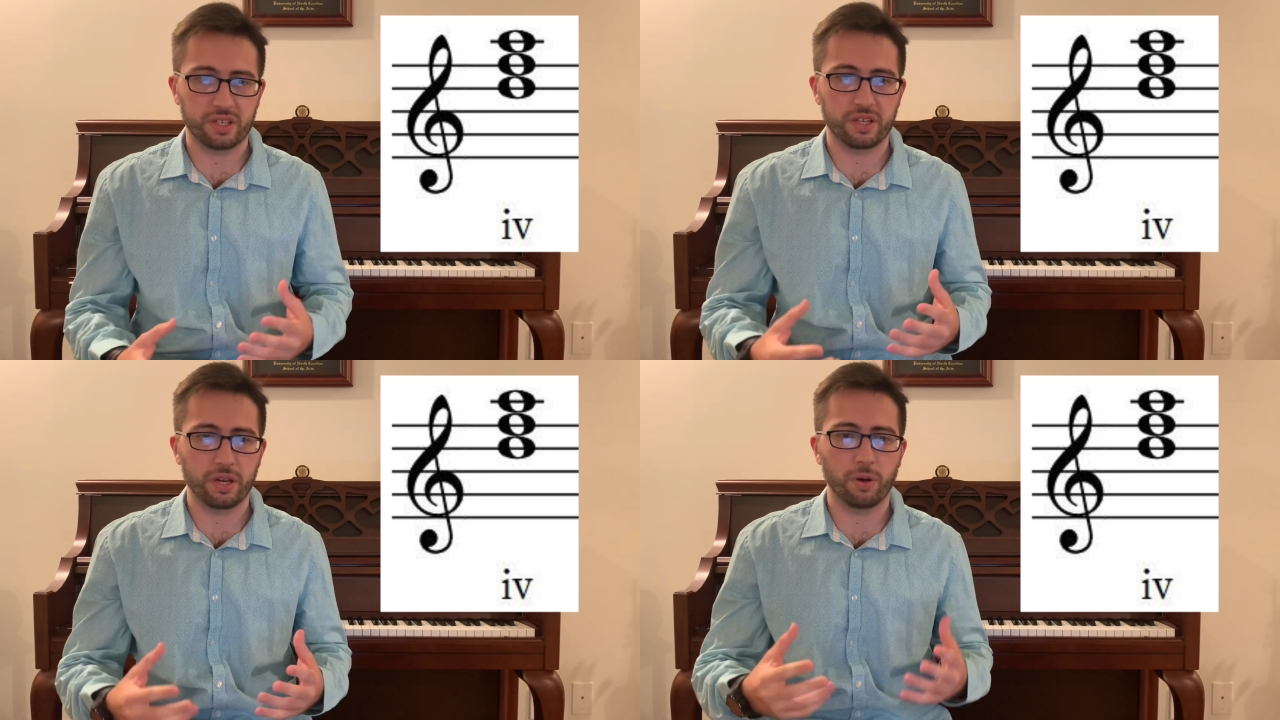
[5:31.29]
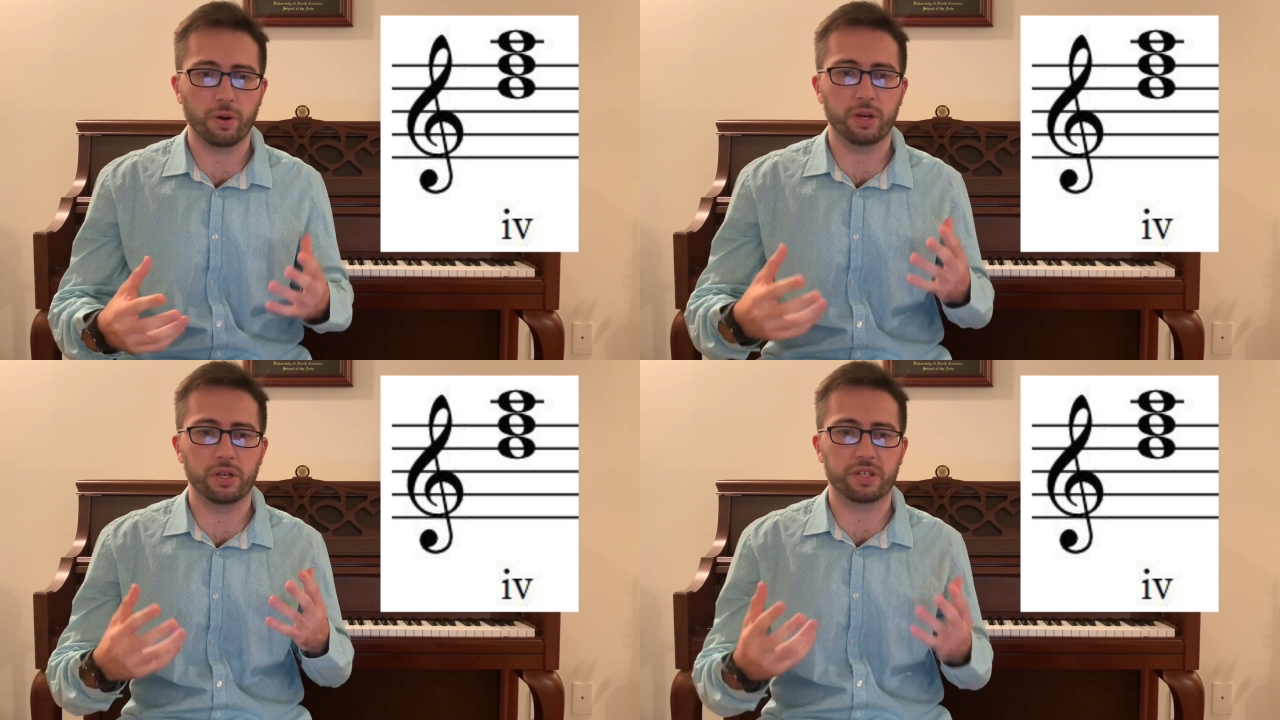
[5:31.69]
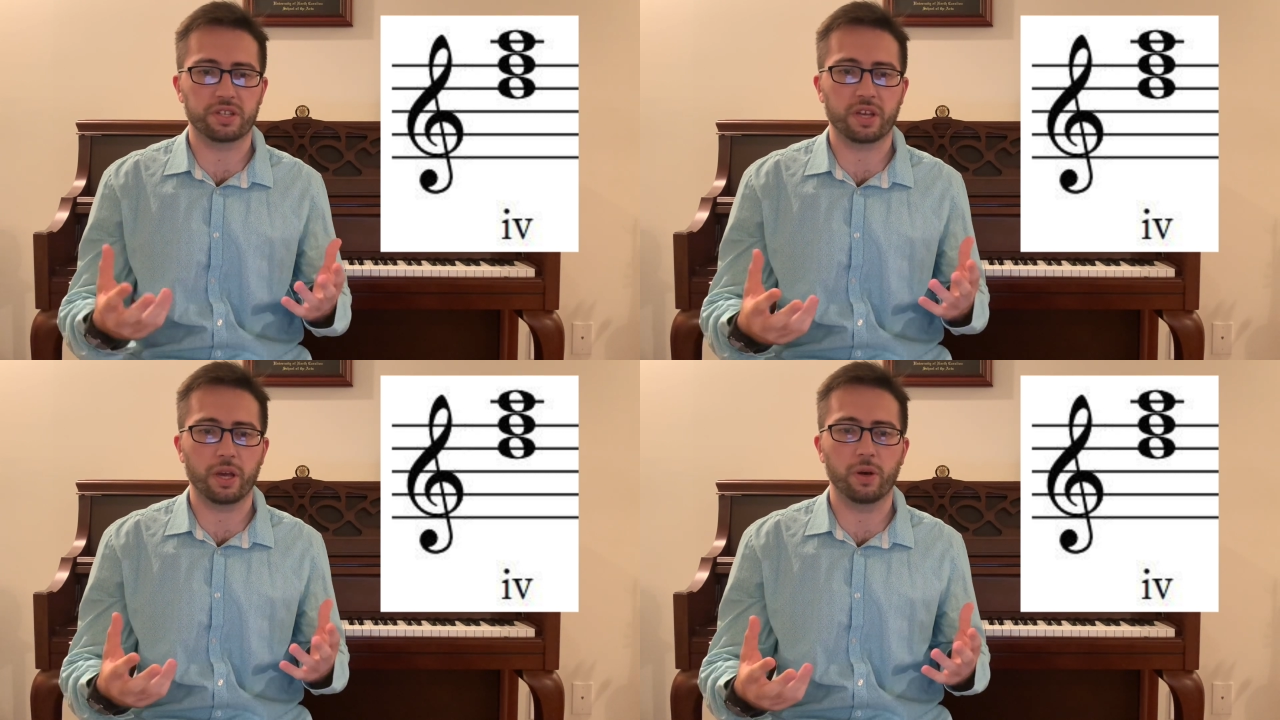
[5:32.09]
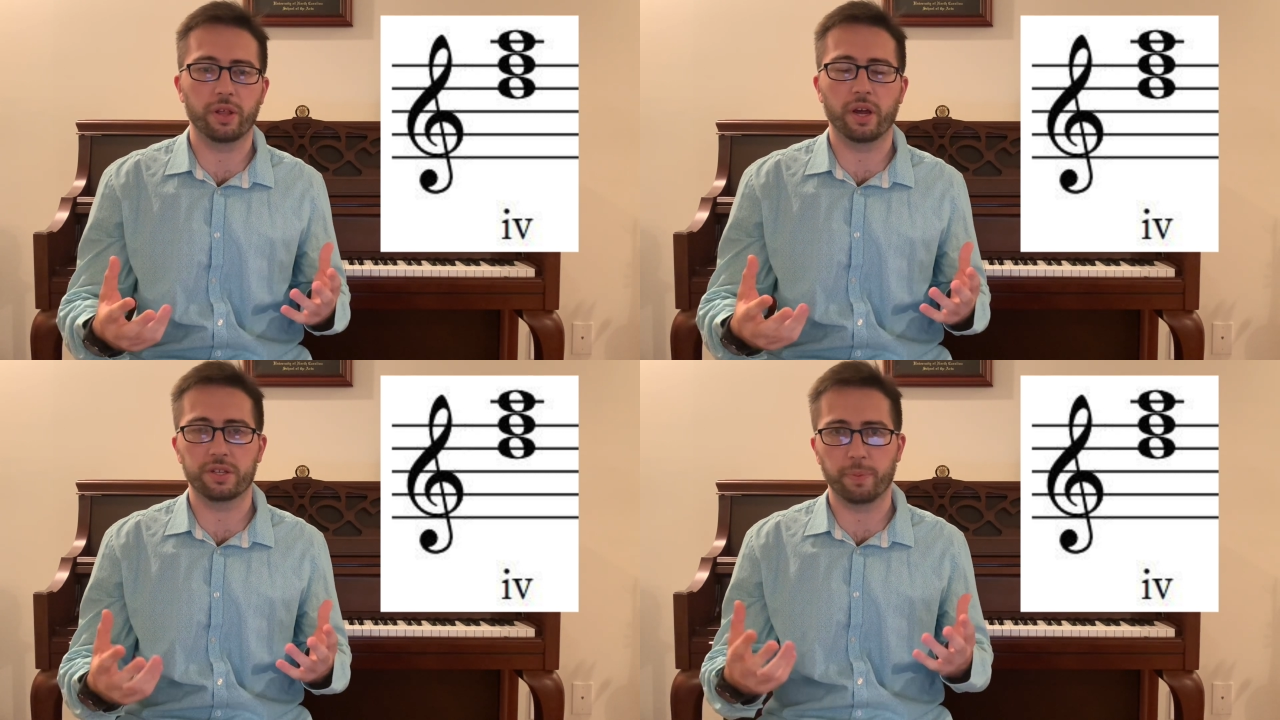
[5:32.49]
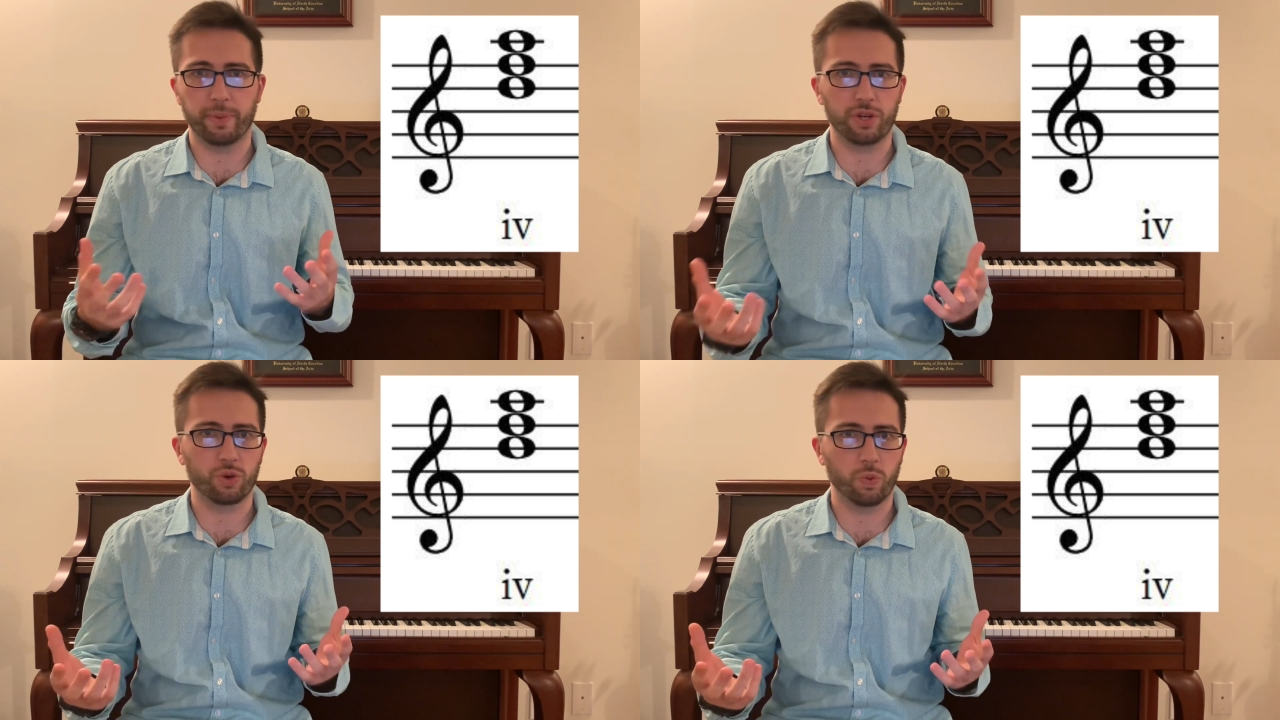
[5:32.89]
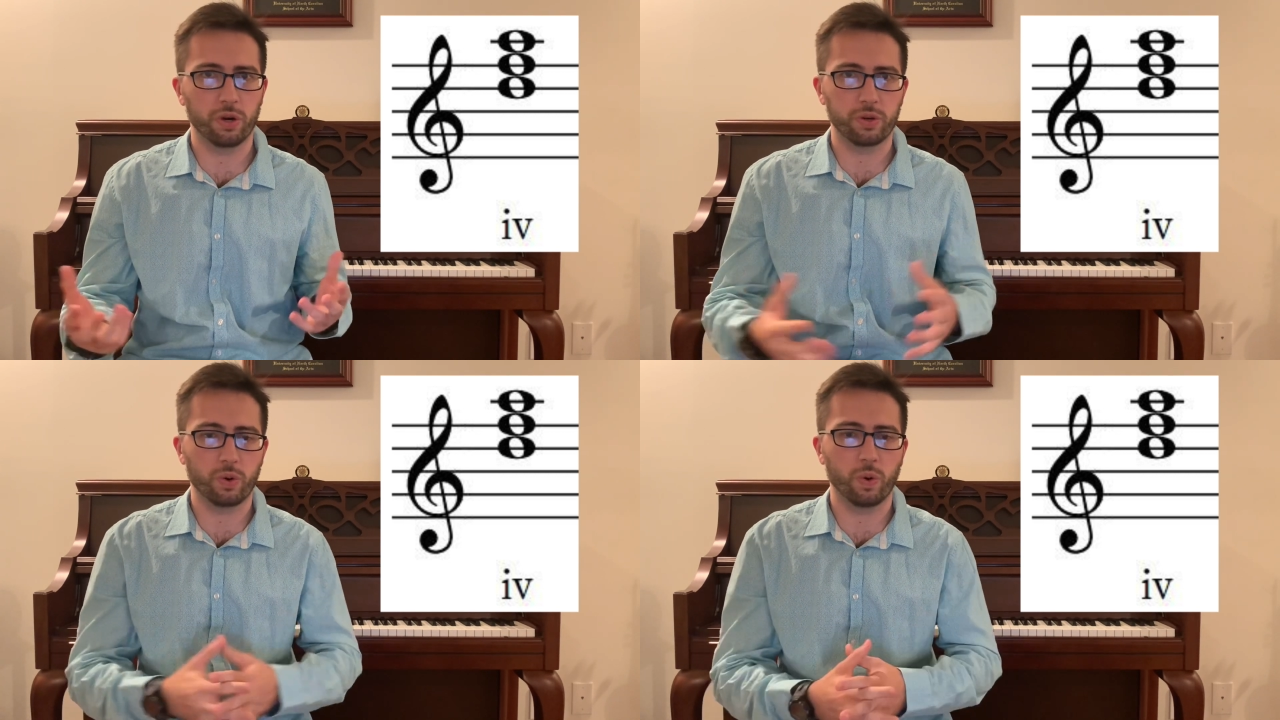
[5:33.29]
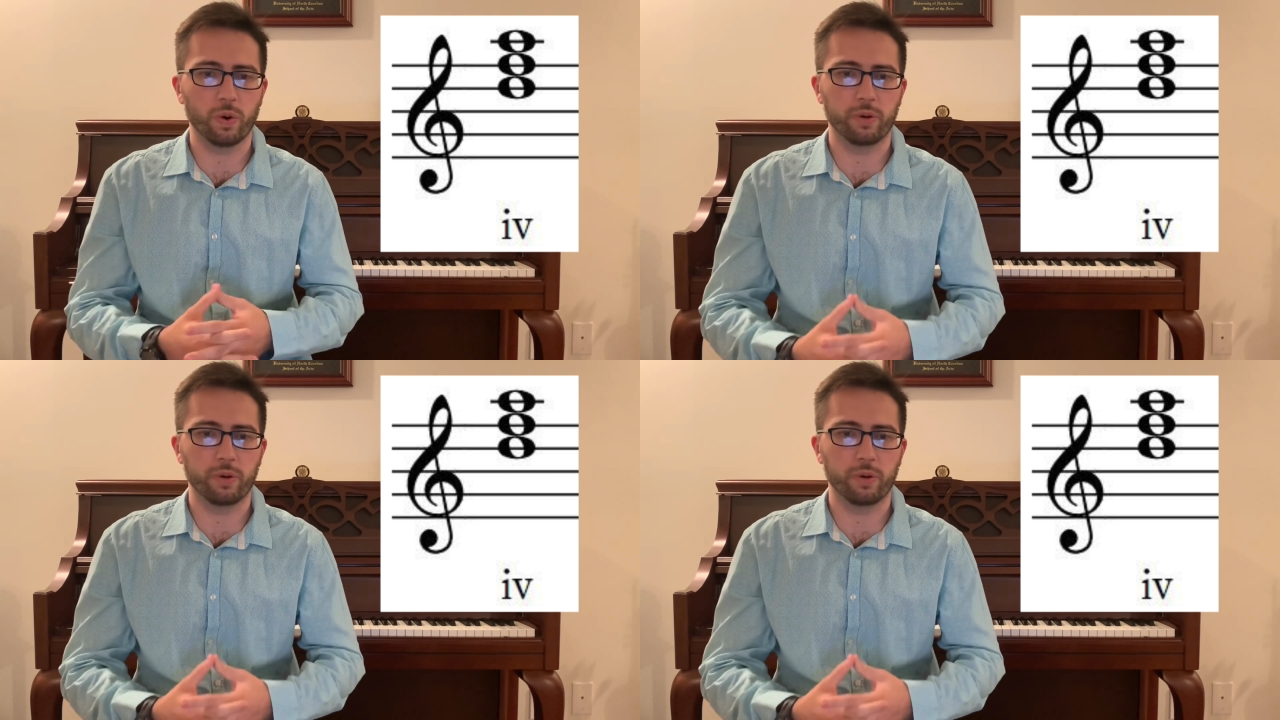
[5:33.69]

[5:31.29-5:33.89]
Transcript: here in a scale that has a major 1 chord,